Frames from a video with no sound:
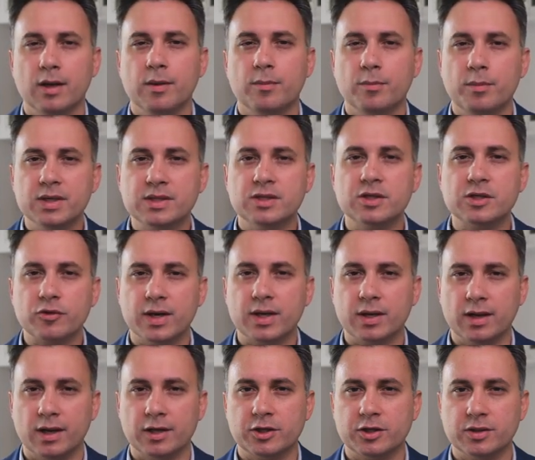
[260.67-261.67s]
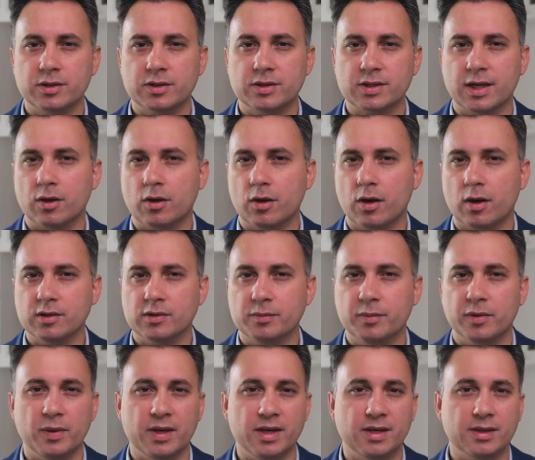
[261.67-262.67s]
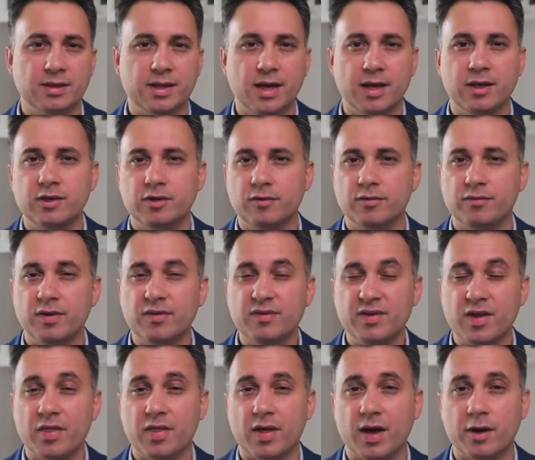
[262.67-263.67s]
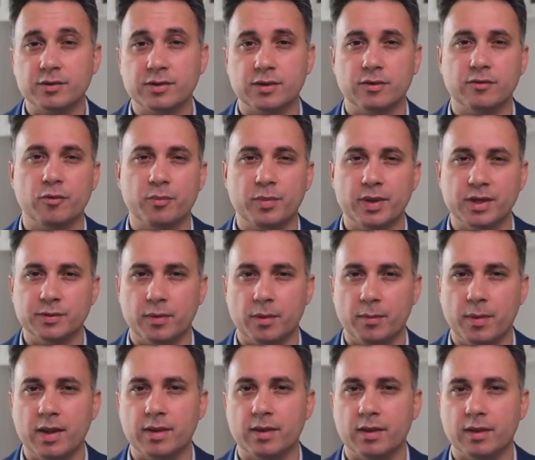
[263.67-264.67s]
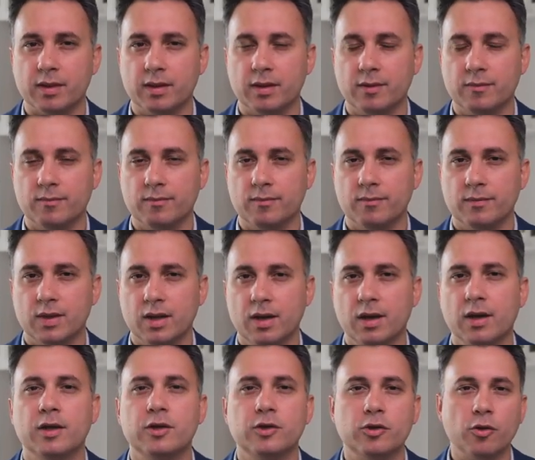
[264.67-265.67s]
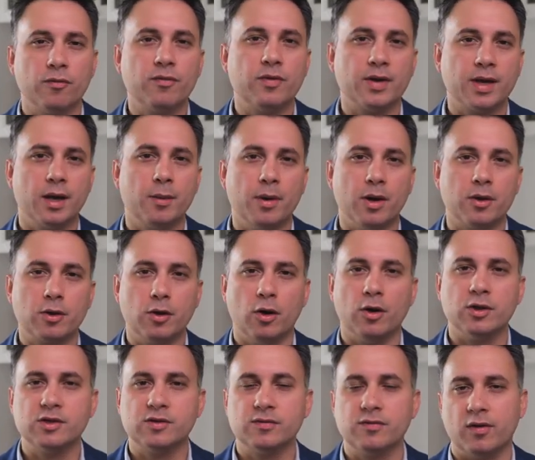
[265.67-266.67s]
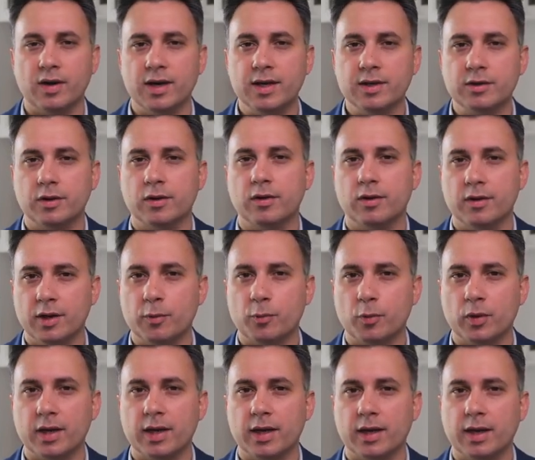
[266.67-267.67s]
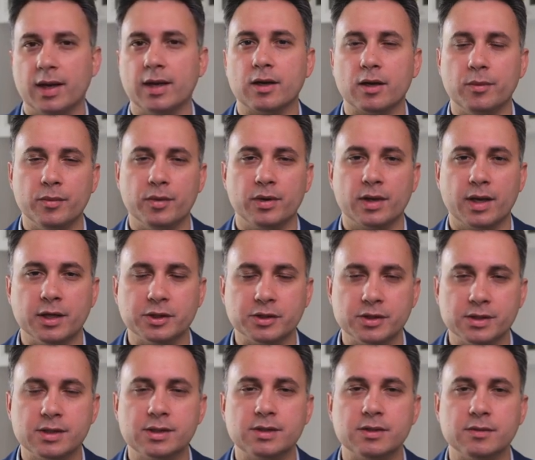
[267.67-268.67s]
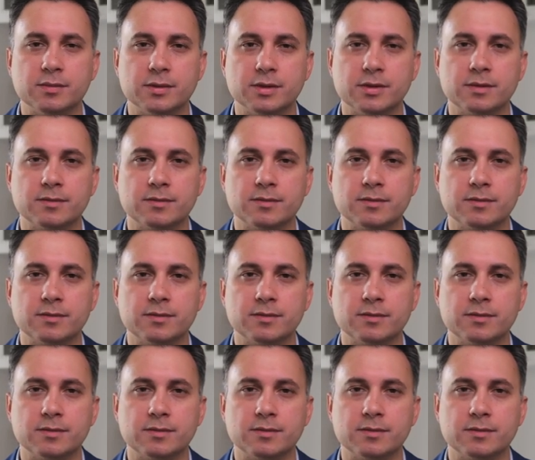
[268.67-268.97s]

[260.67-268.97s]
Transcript: Business-grade connections can cost between 10 to 50,000 rupees per month. Don't forget about costs for internal networking and communication systems.